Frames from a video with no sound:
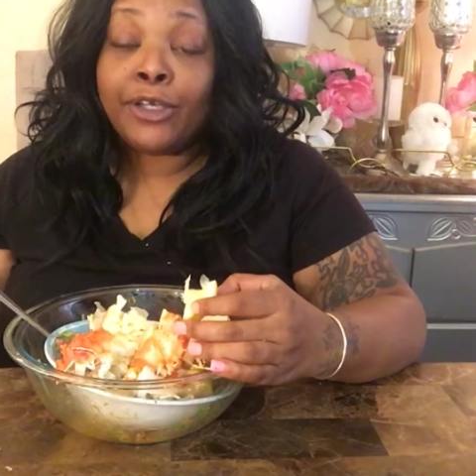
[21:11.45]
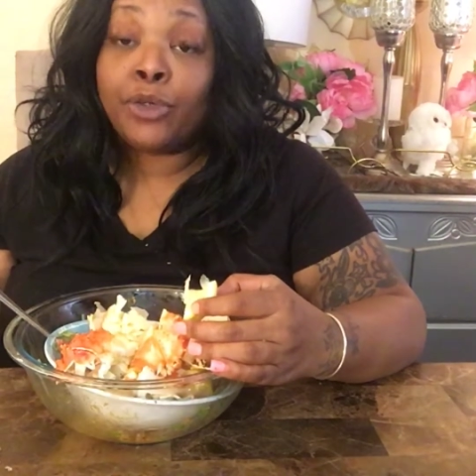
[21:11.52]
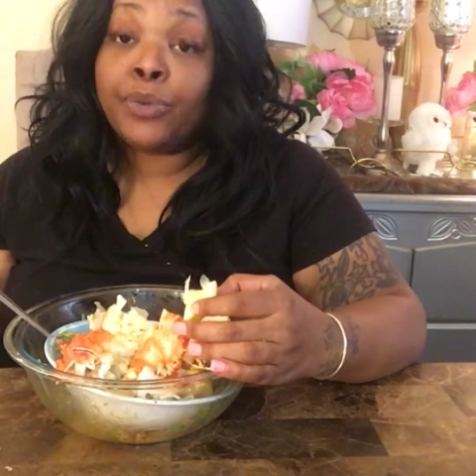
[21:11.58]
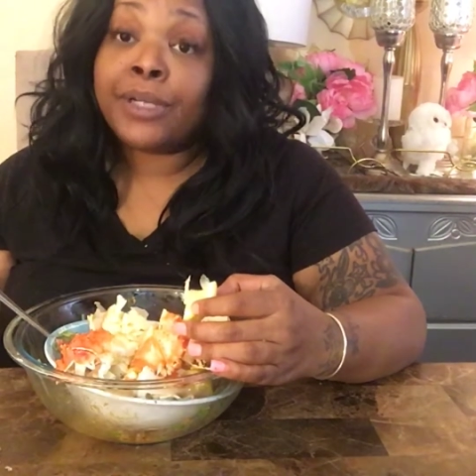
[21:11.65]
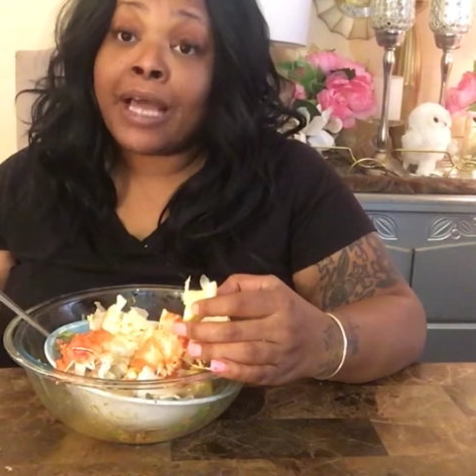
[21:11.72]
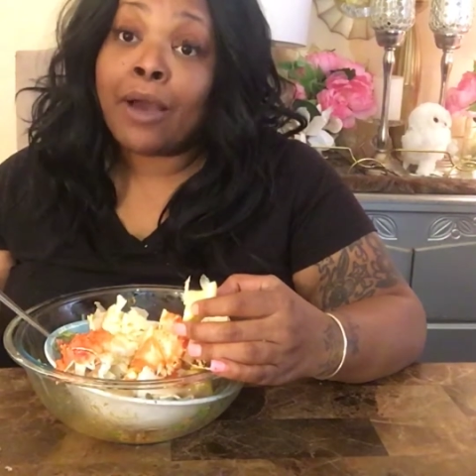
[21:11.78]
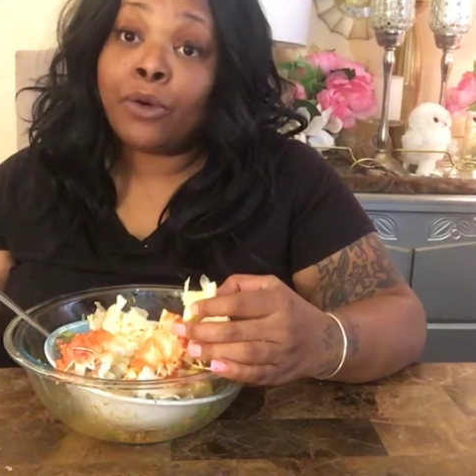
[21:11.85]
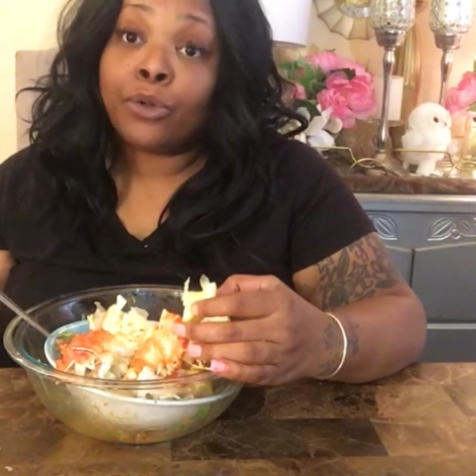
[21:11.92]
knew
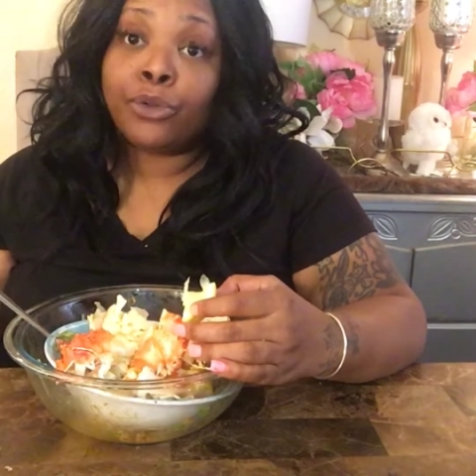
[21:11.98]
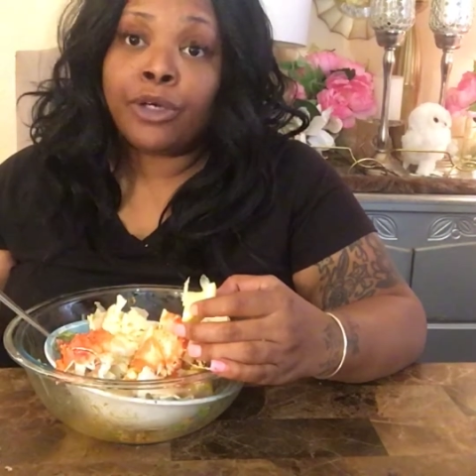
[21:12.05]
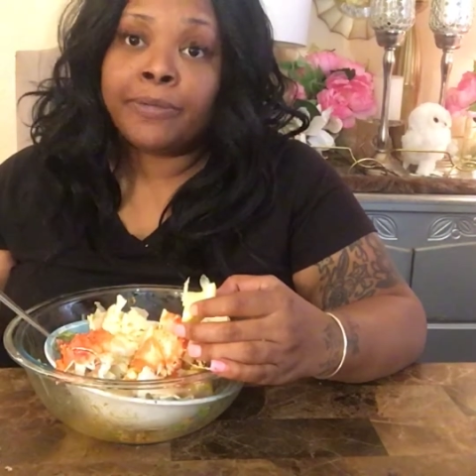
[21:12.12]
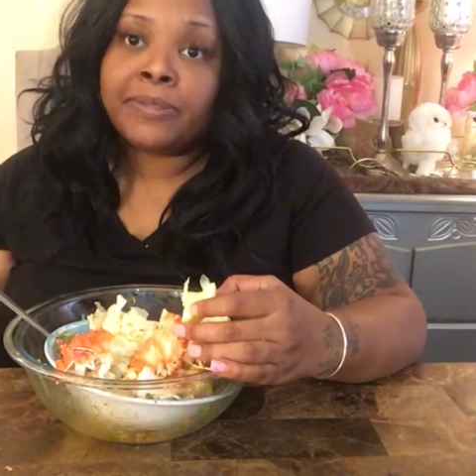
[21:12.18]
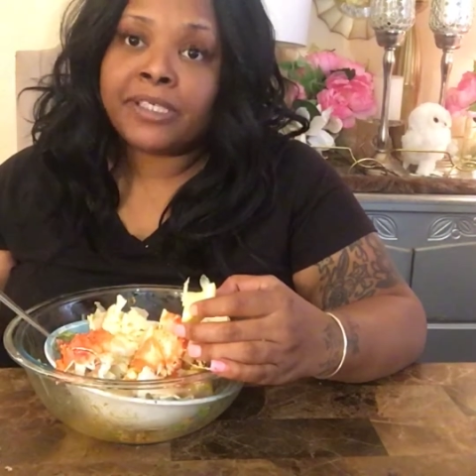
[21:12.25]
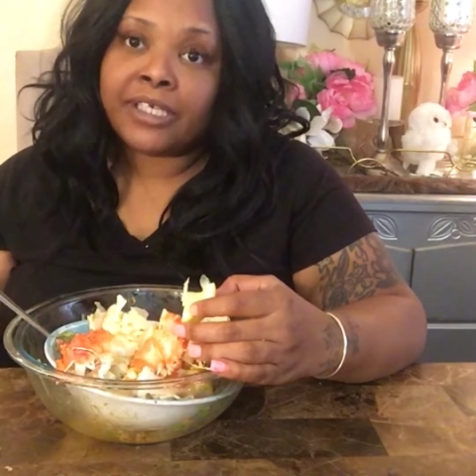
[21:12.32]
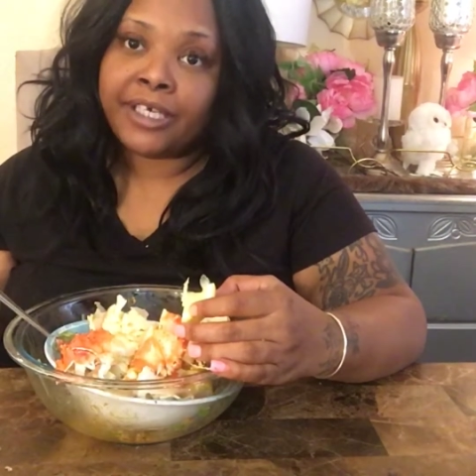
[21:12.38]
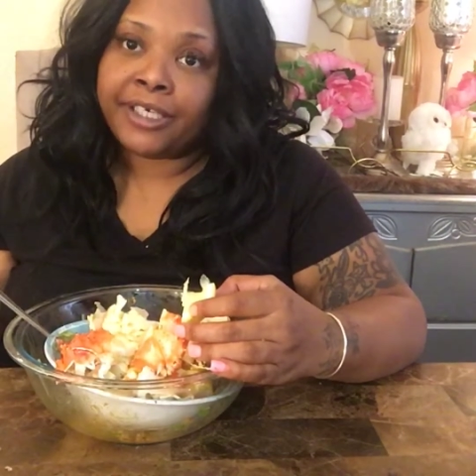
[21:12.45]
what I grew
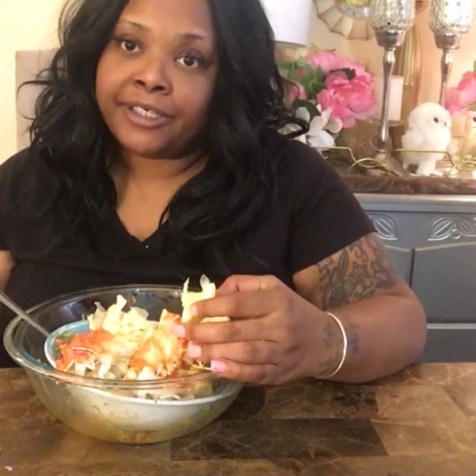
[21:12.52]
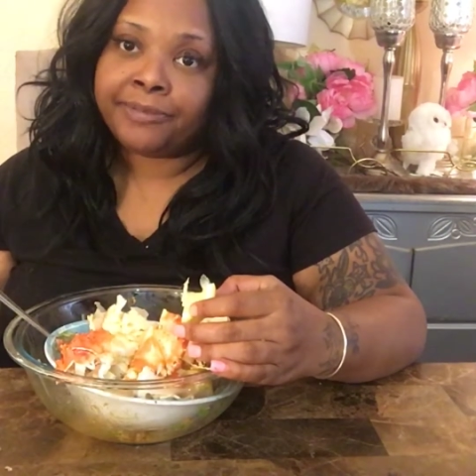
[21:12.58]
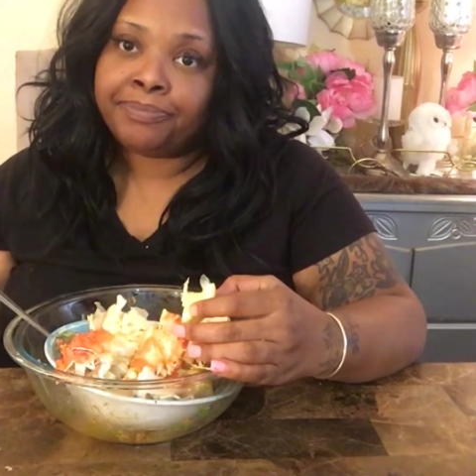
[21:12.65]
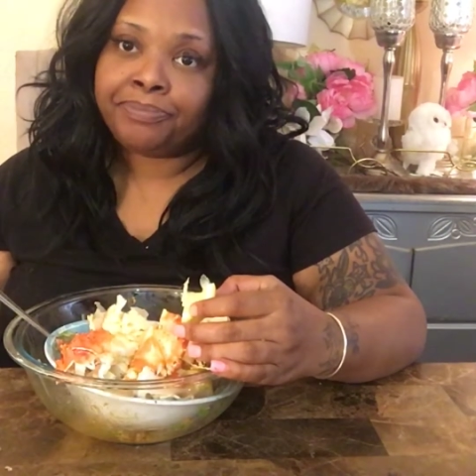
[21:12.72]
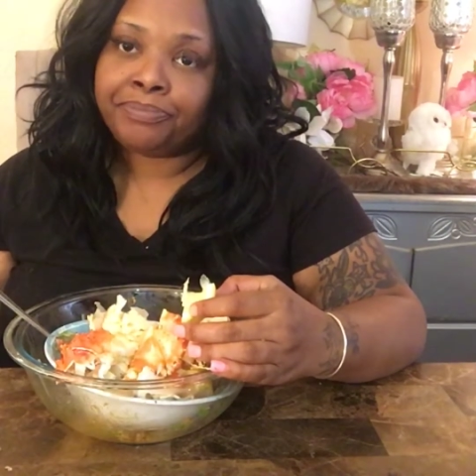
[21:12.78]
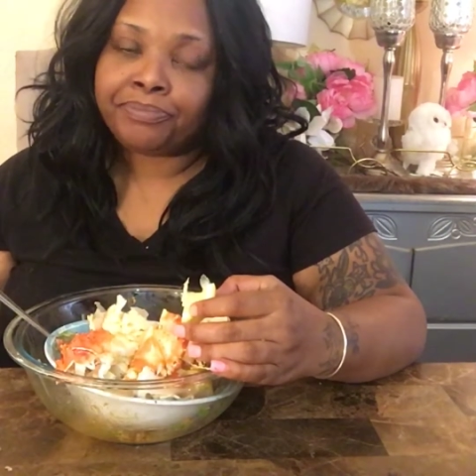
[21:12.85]
up seeing.